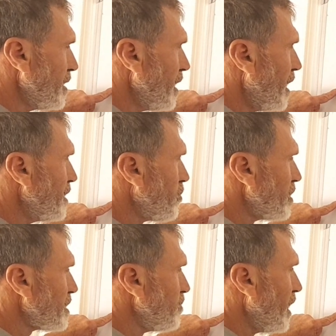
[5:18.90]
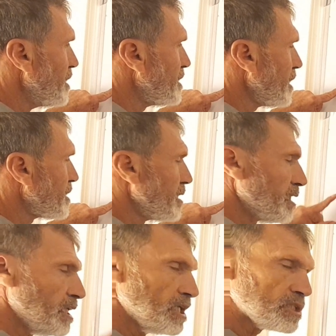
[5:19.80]
and the quantity supply is 60.
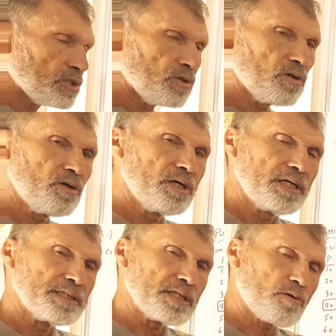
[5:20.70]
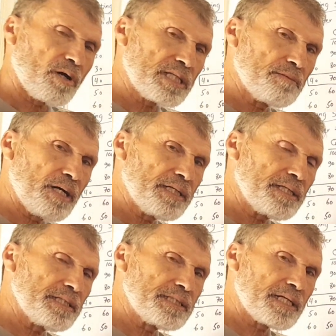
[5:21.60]
So the quantity demand
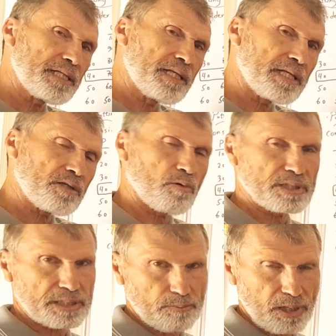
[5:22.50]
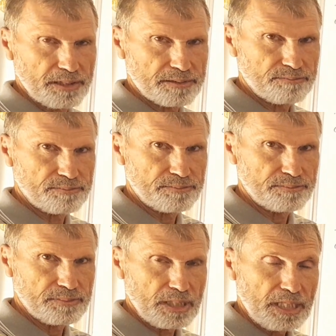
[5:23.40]
is greater than the quantity supply.
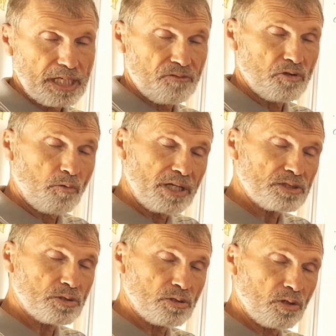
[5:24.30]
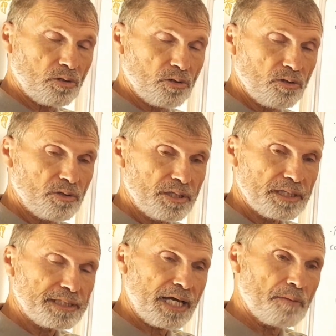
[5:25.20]
If you want to know
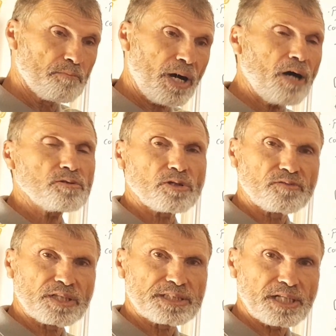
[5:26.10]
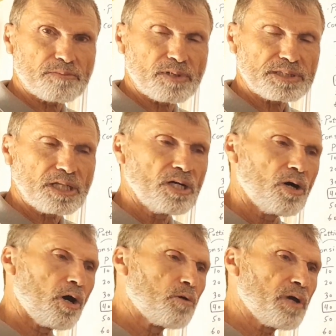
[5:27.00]
the amount of the surplus,
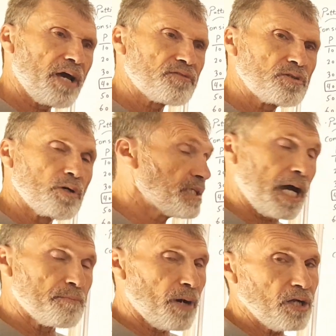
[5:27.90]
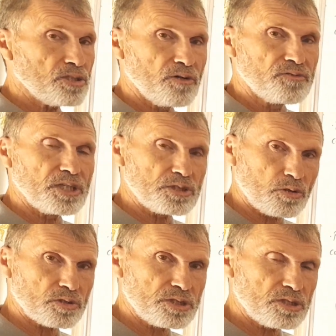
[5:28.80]
all we have to do, the amount of the
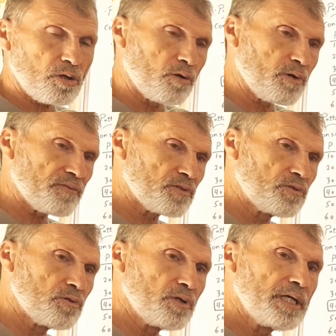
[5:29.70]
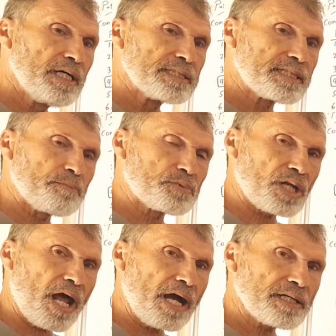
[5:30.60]
shortage, all we have to do,
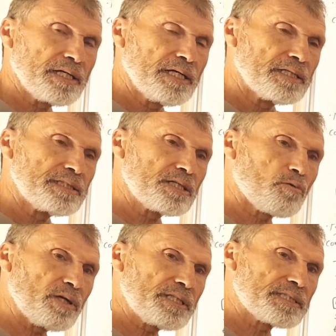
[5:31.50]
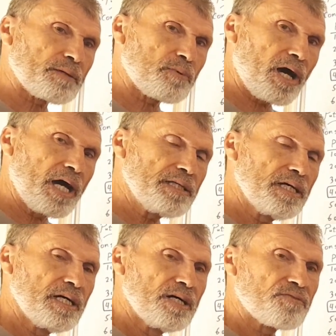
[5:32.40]
subtract the quantity supplied
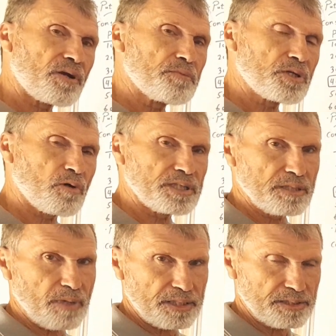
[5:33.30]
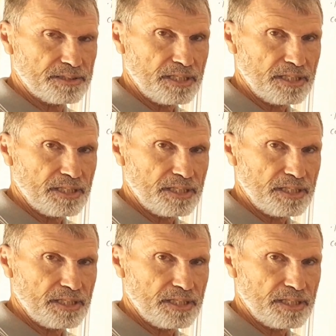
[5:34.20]
from the quantity demanded.